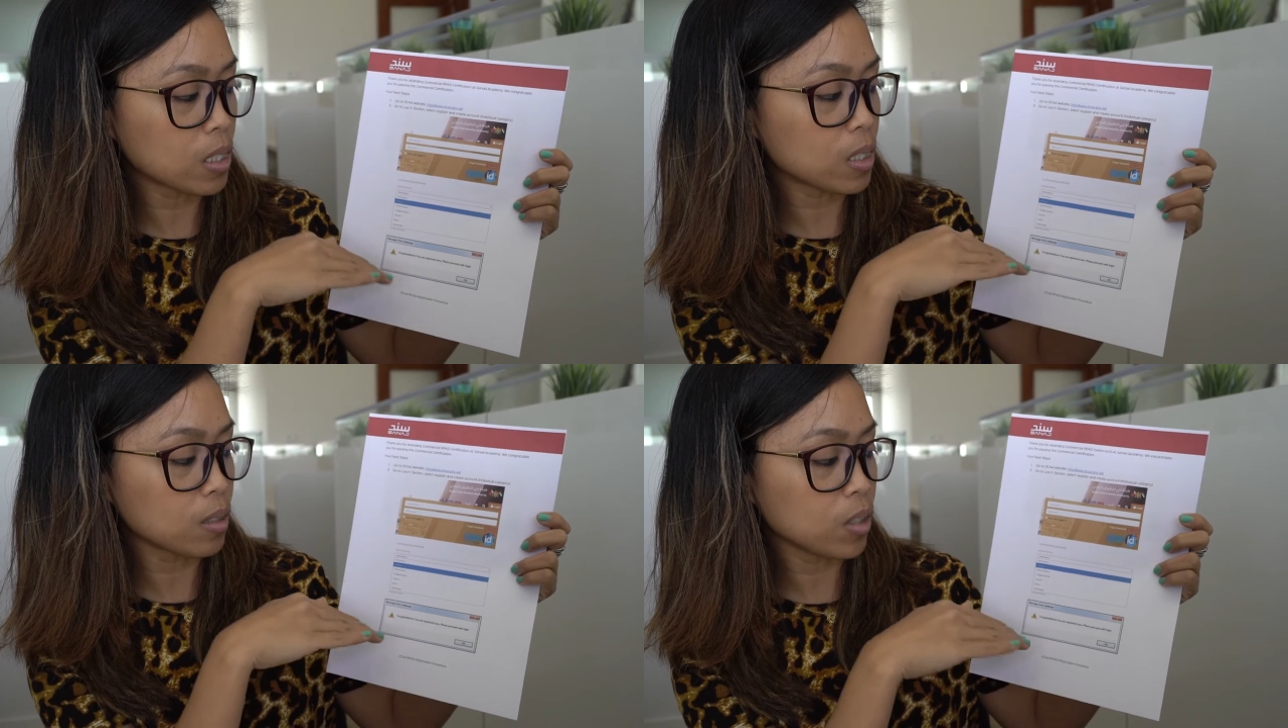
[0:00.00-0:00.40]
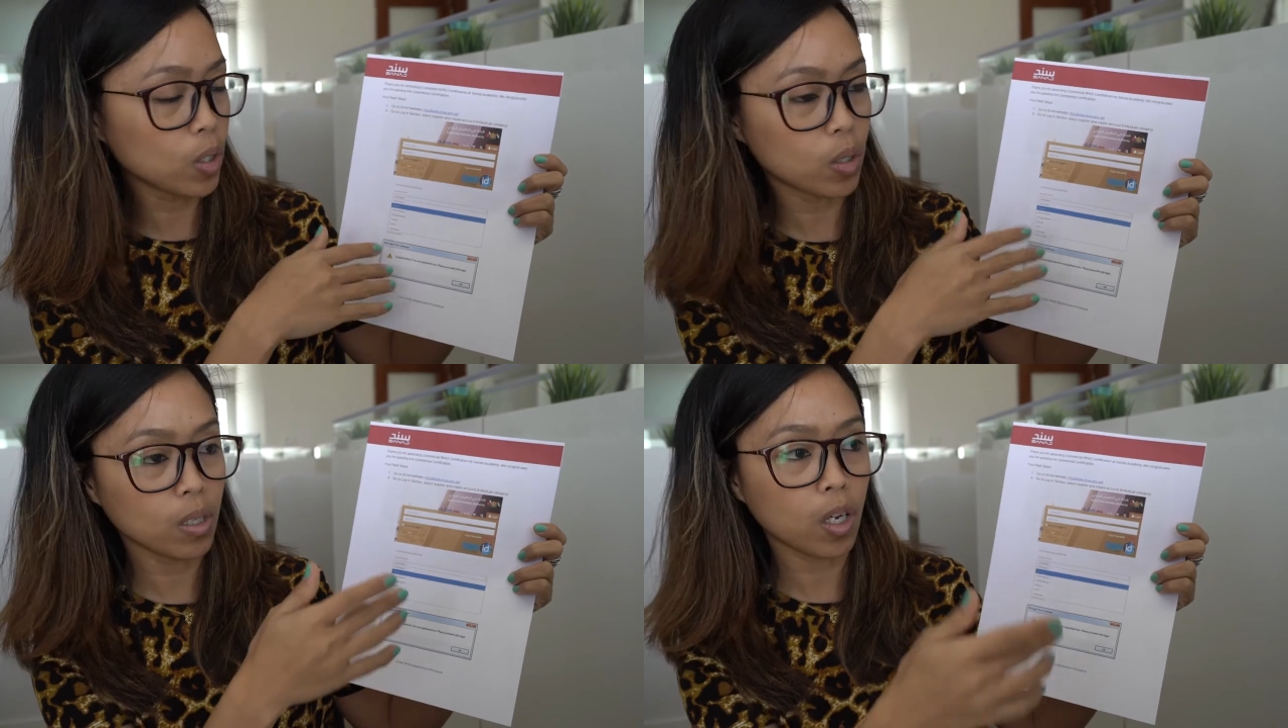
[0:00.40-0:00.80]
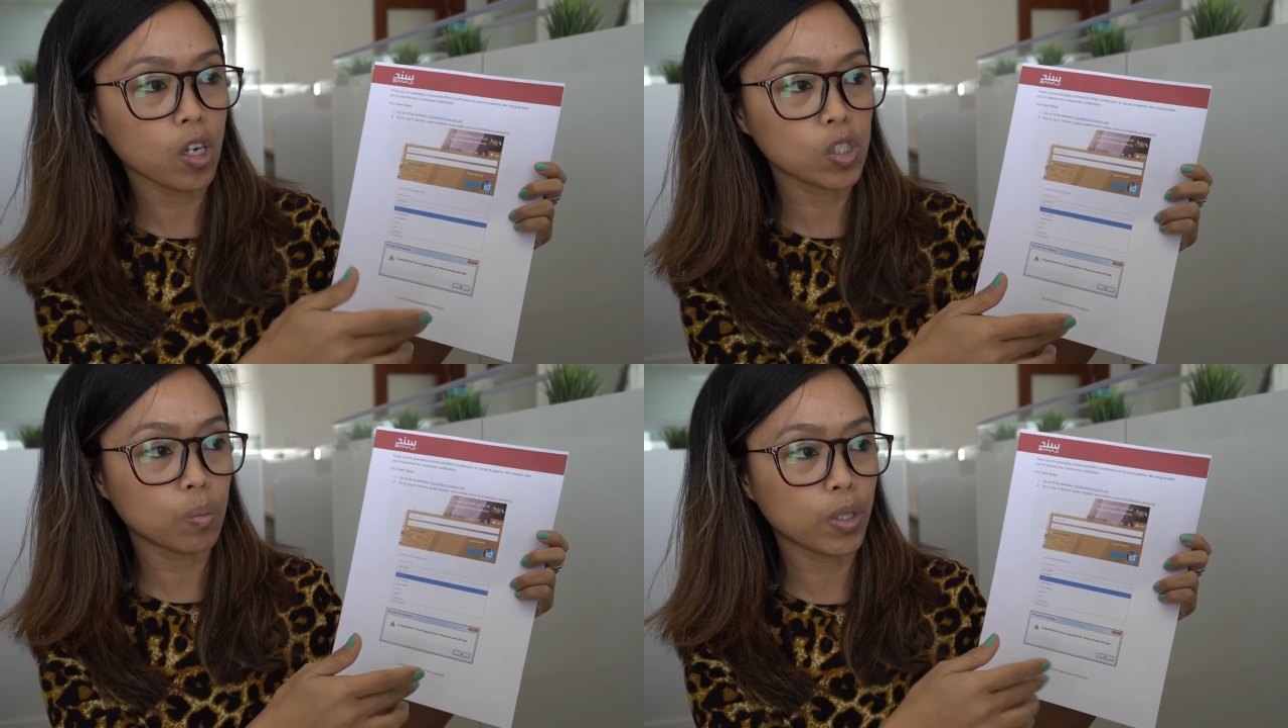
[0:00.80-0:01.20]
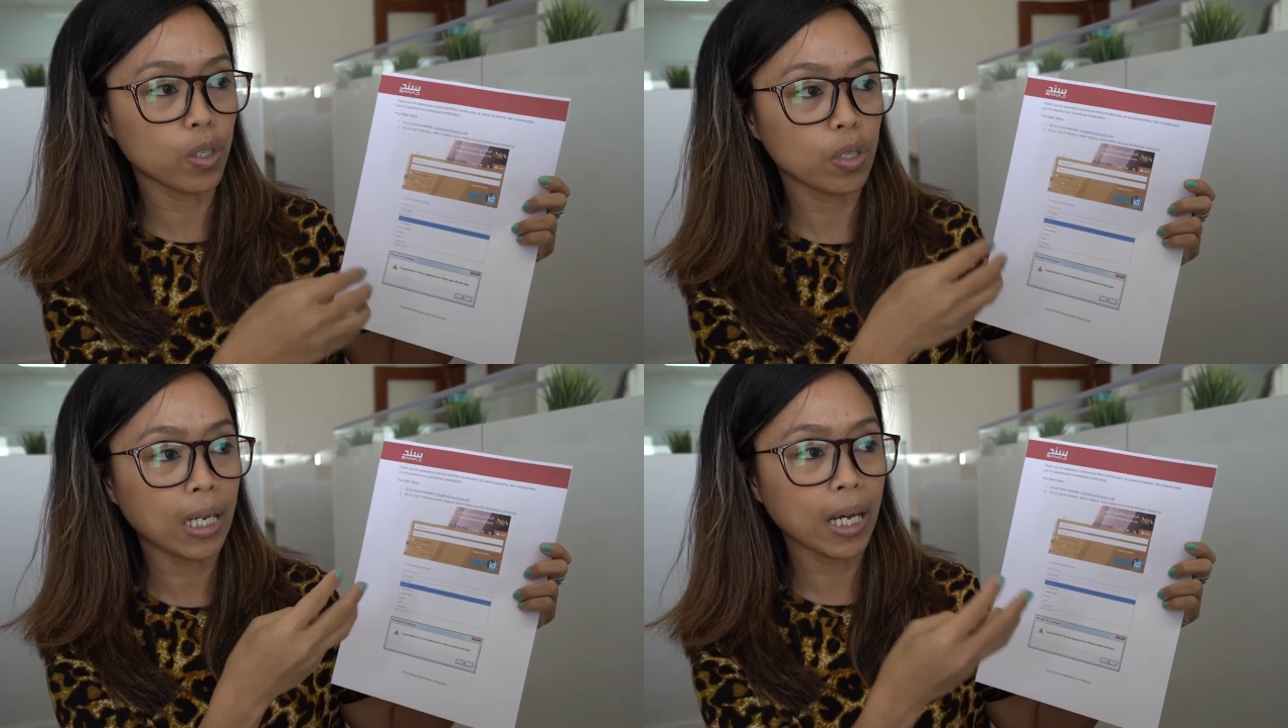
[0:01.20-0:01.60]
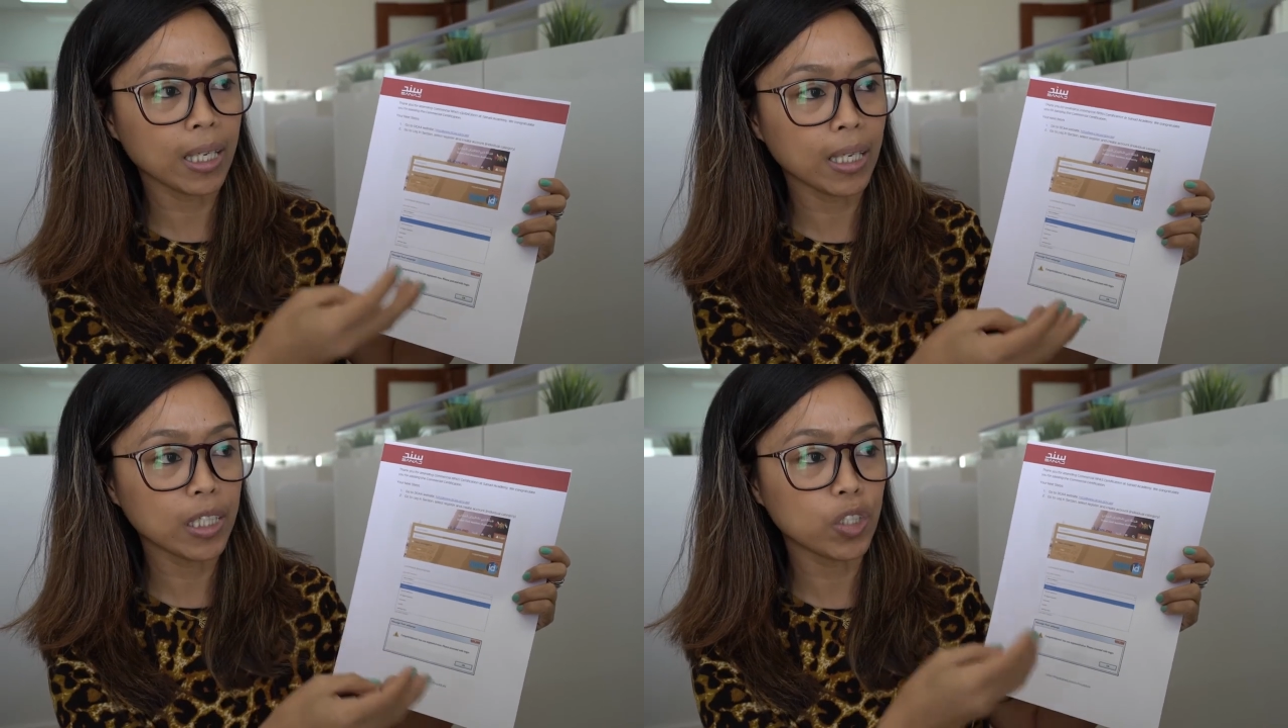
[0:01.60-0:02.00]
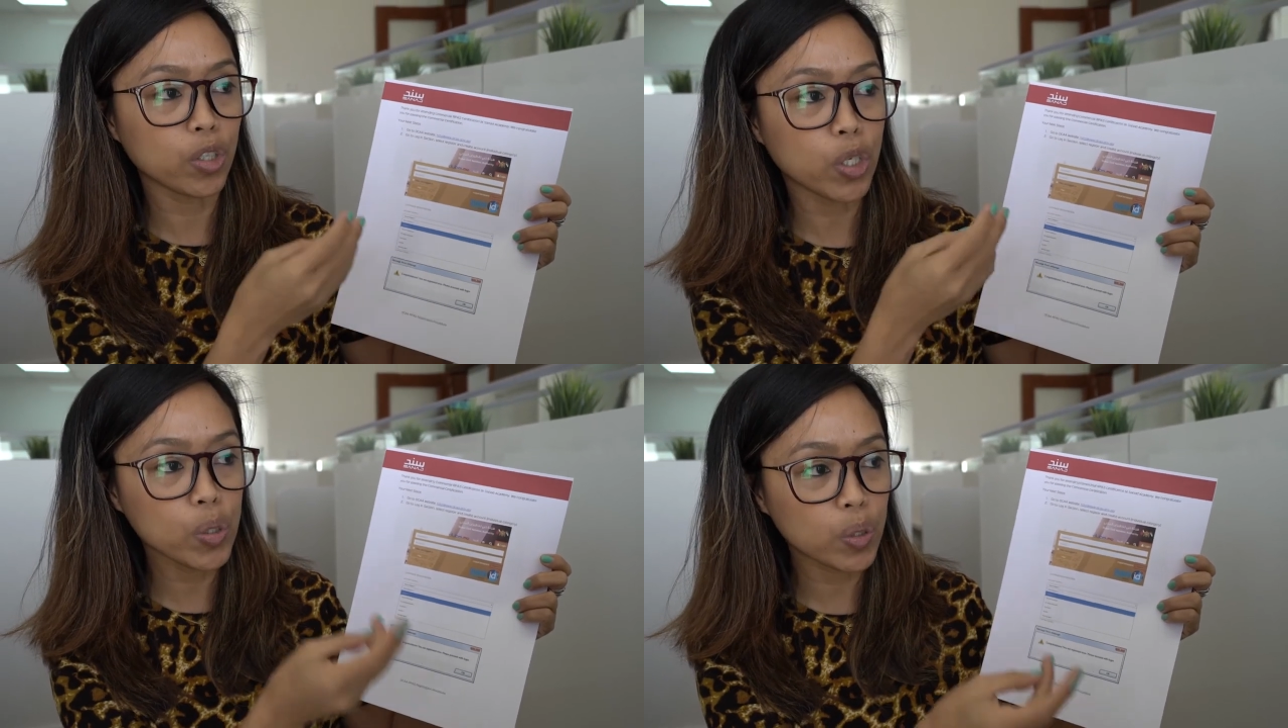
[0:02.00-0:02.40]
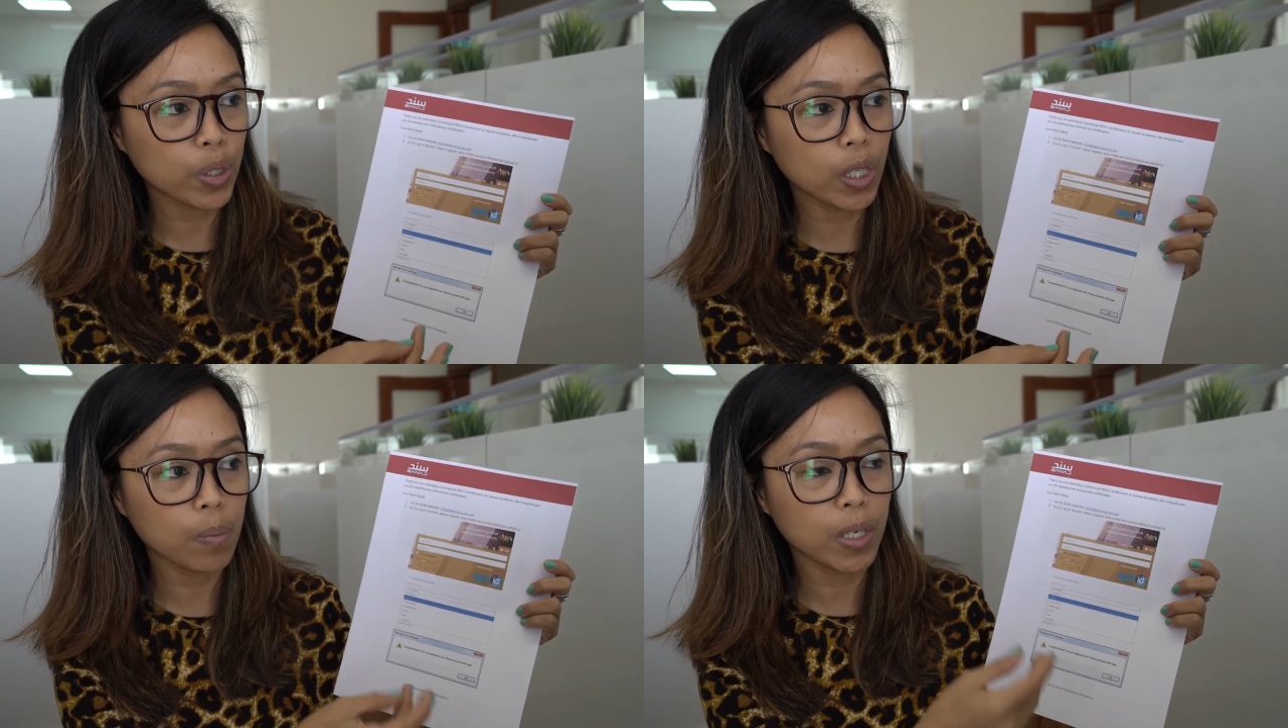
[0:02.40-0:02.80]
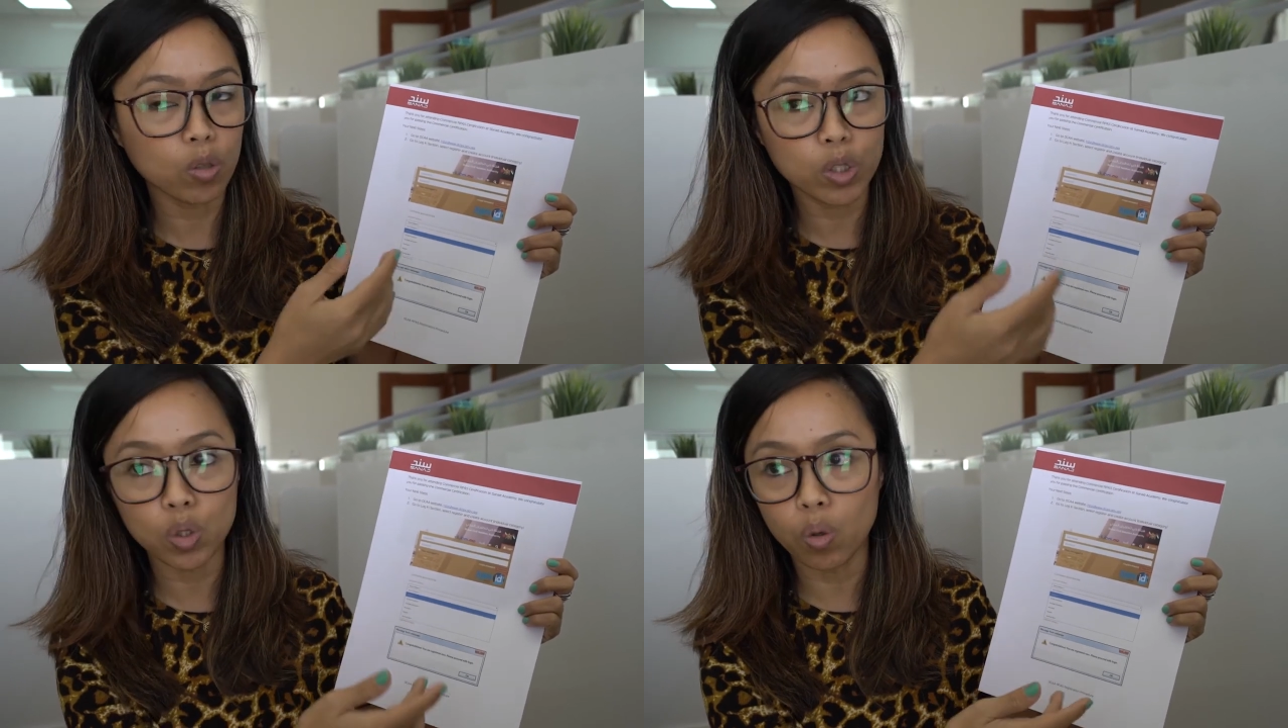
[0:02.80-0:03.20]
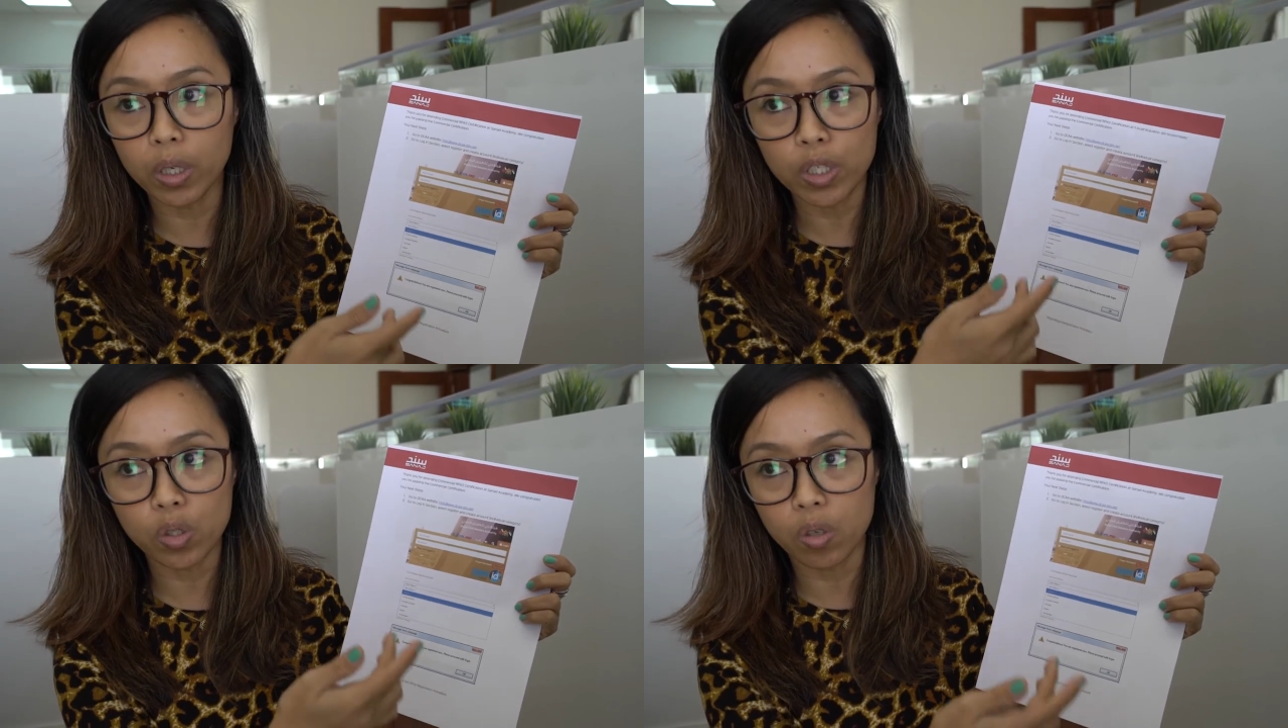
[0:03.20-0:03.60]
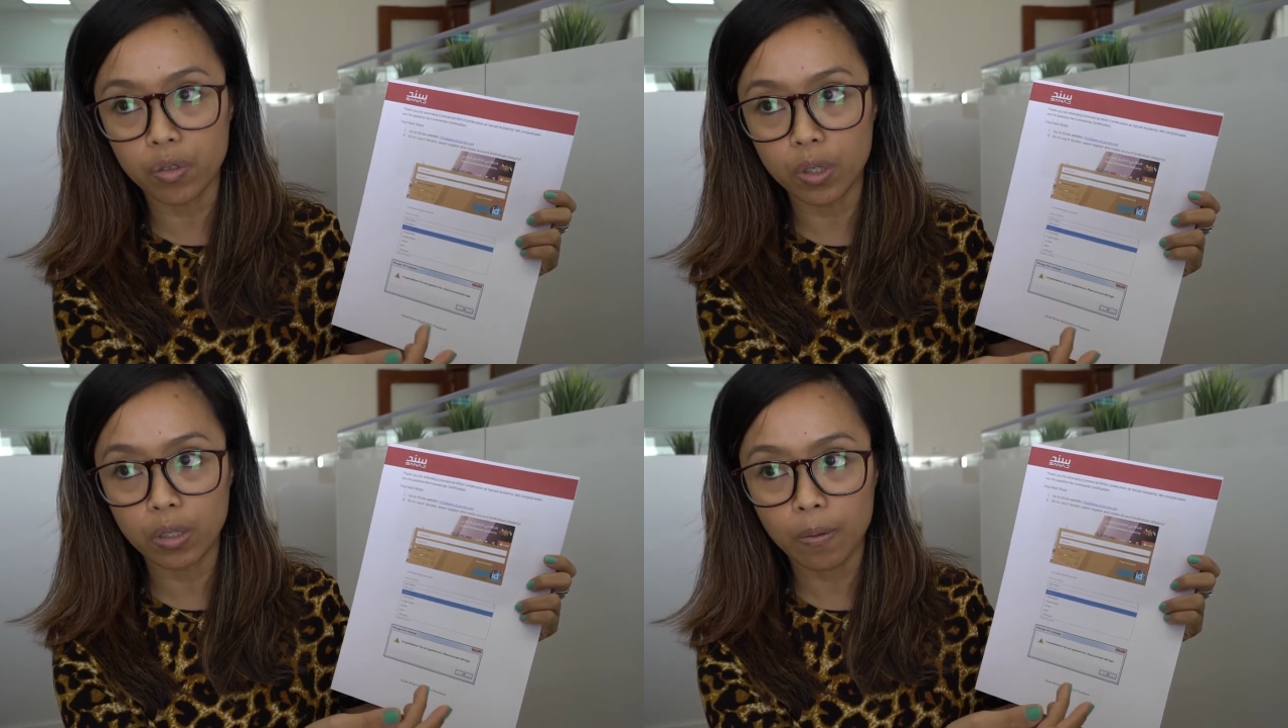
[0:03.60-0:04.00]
as you know, a customer, your login, your username, and so on and so forth.